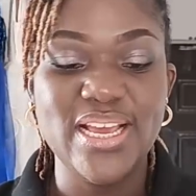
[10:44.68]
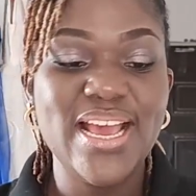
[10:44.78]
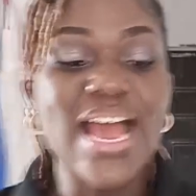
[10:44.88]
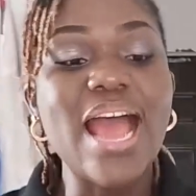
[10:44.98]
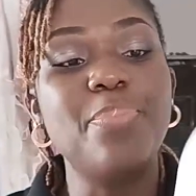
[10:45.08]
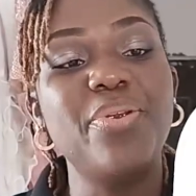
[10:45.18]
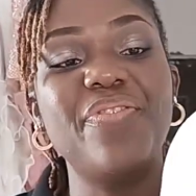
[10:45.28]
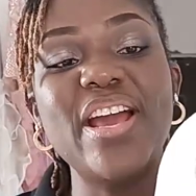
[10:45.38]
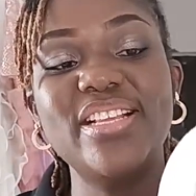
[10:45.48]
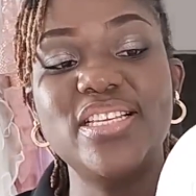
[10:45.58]
I
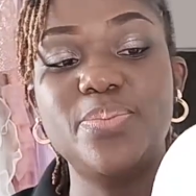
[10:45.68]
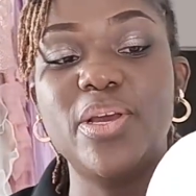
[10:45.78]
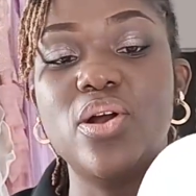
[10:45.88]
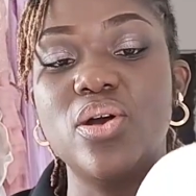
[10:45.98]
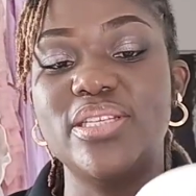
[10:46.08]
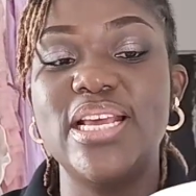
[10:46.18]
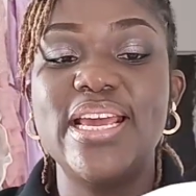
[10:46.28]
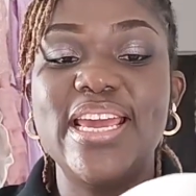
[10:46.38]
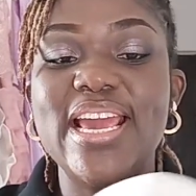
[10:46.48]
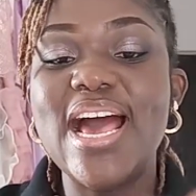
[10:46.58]
prefer this because
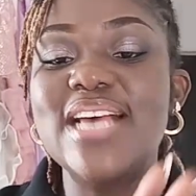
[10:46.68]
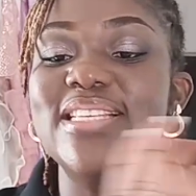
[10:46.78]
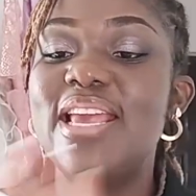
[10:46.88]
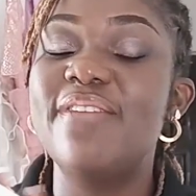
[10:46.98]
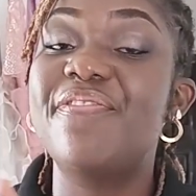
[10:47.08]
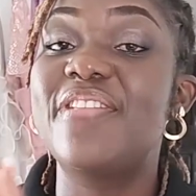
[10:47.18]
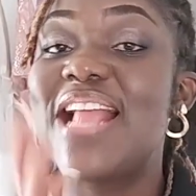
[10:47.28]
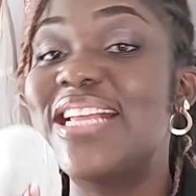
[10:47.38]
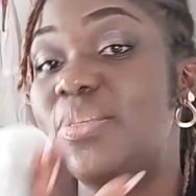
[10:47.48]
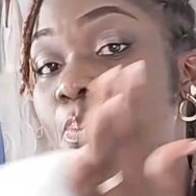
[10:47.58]
it has a
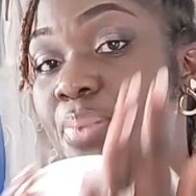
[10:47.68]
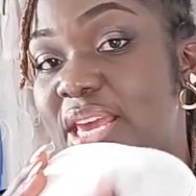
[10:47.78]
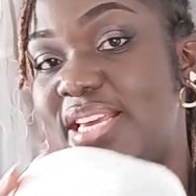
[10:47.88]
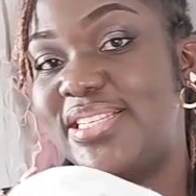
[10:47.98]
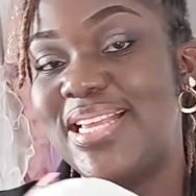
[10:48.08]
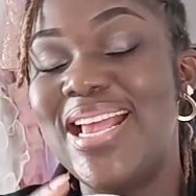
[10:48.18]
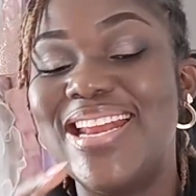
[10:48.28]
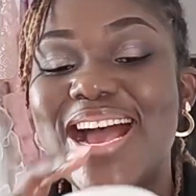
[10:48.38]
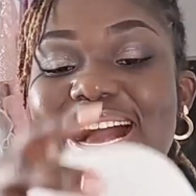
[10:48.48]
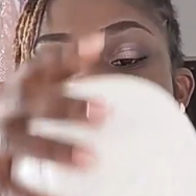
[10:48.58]
flat base
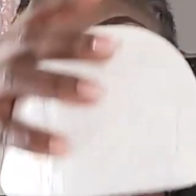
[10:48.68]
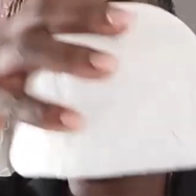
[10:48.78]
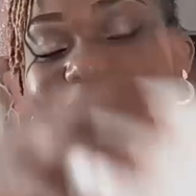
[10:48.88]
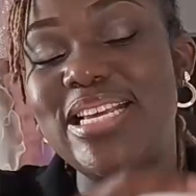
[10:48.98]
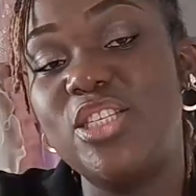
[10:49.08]
that can sit